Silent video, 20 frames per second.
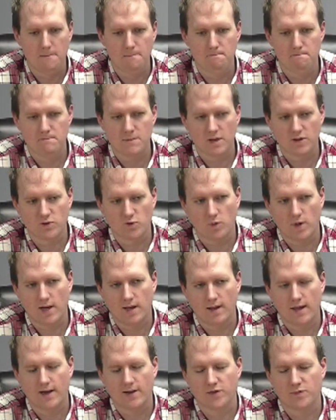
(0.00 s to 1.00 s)
as
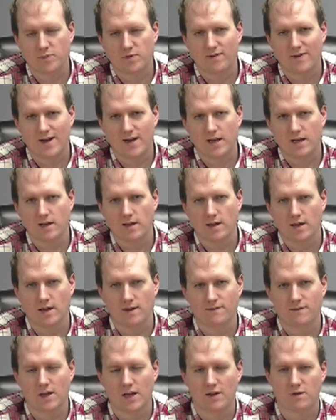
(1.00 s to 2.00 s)
well as providing,
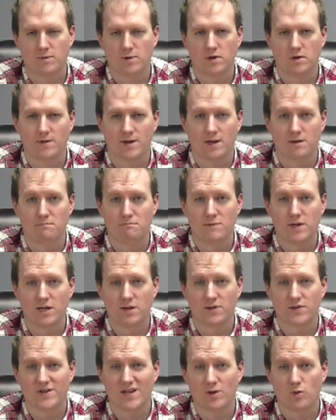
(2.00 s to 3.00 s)
for lack of a better term, like a
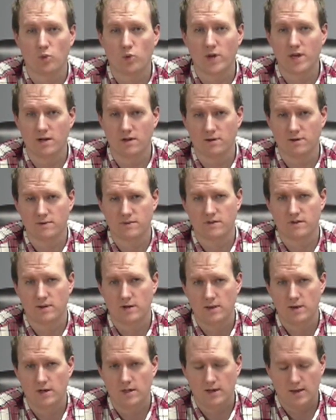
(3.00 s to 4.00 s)
Meals on Wheels
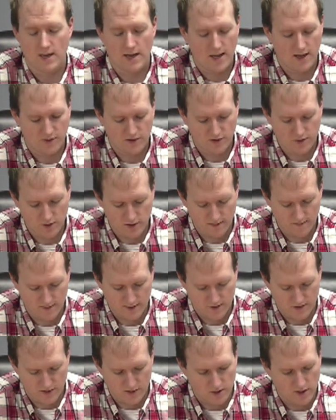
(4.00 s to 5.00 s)

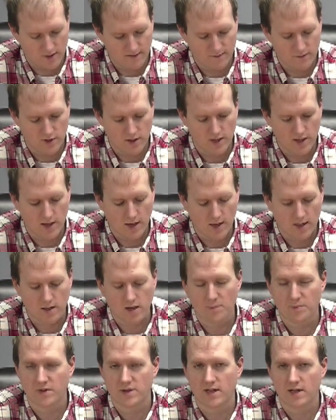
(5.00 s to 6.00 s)
service delivery a
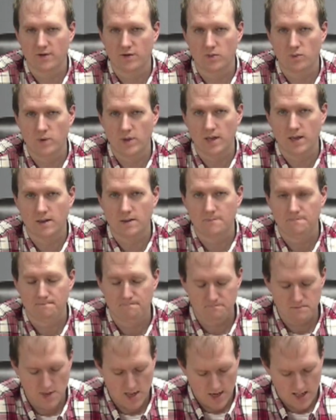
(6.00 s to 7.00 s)
couple days a week.
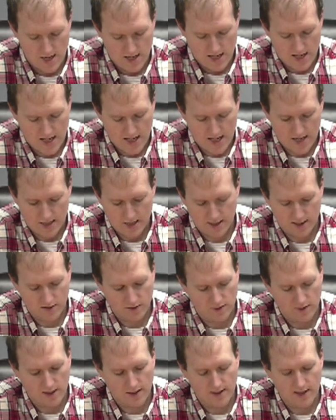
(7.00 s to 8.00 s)

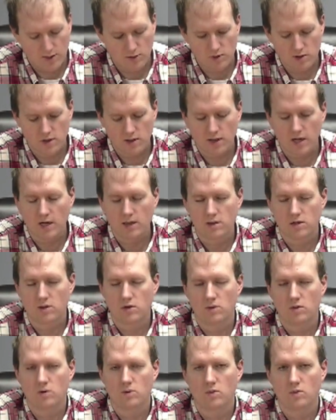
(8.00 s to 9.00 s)
And they were looking
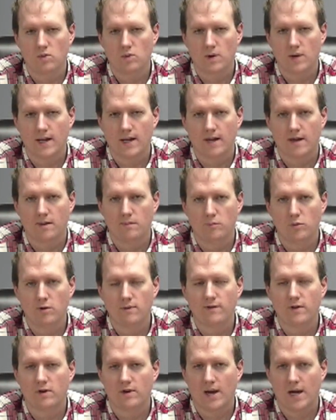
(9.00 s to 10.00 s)
to move
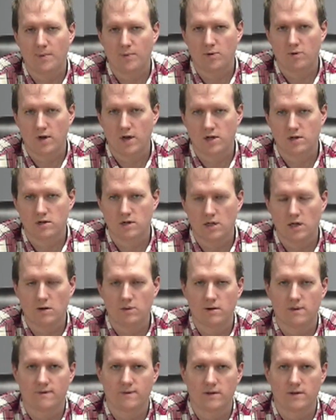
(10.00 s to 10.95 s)
their operation out of the